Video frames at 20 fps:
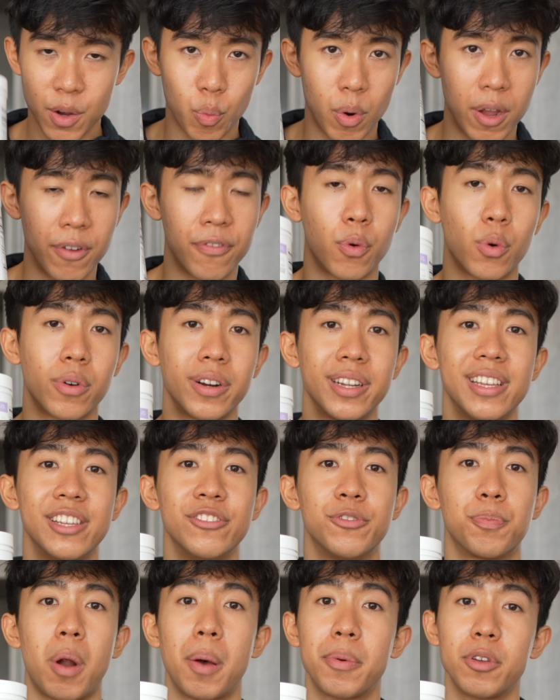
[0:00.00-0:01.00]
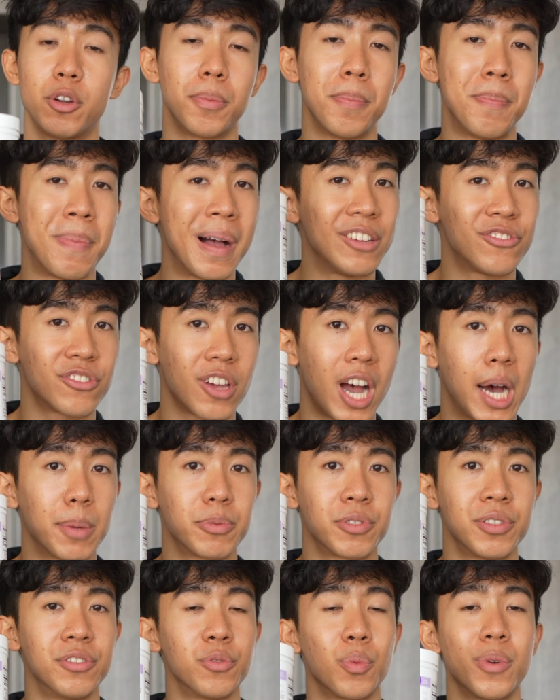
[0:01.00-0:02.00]
Whey Forward is probably your best
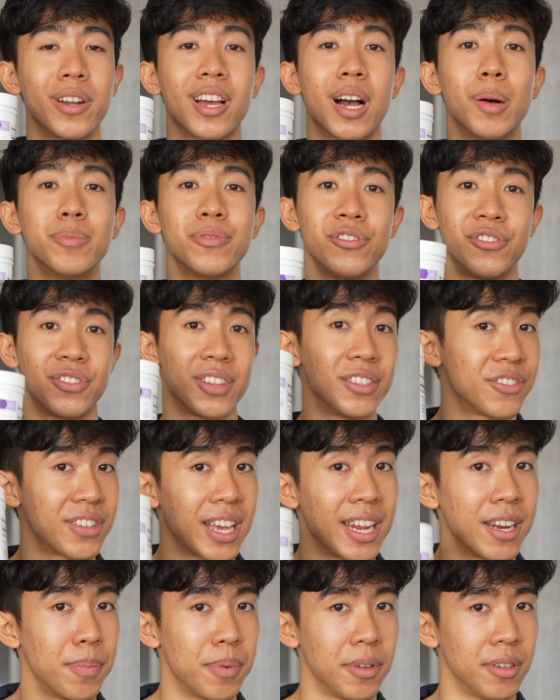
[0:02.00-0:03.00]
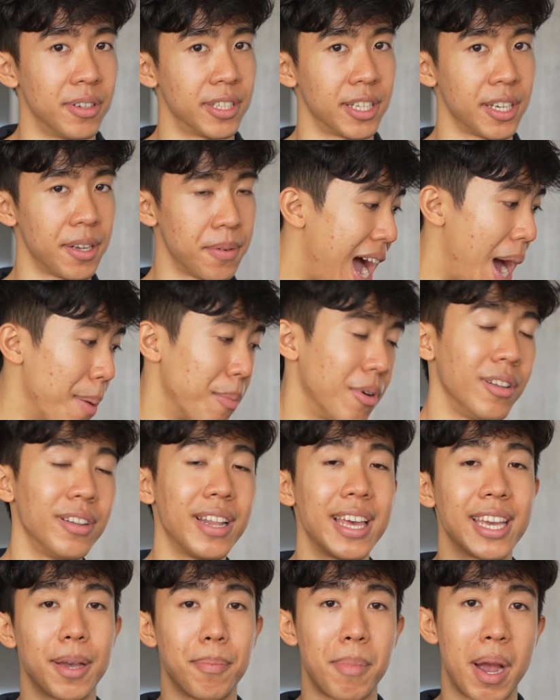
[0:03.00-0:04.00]
option when it comes to sustainability. I'm gonna
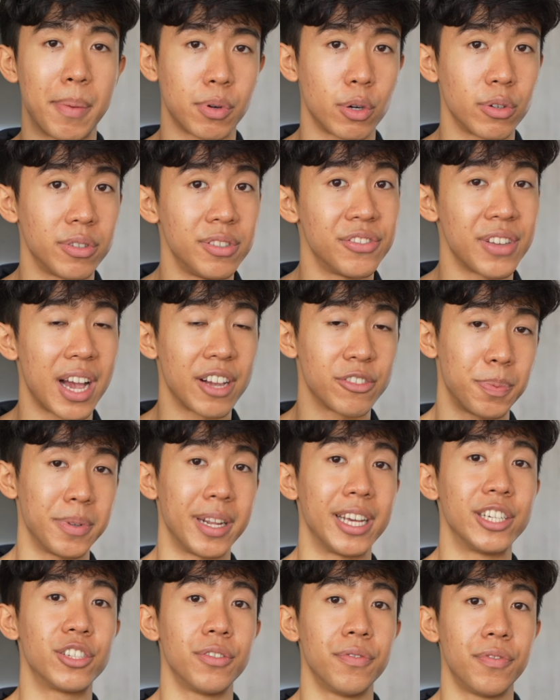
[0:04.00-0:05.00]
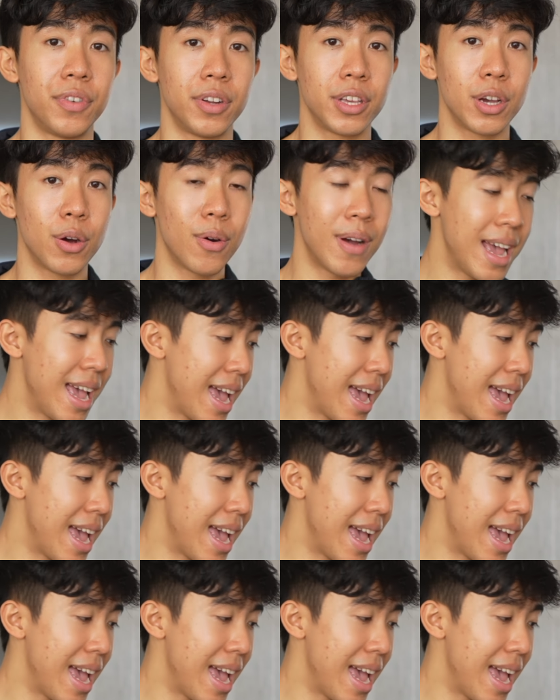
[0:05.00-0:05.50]
link MyProtein's explanation video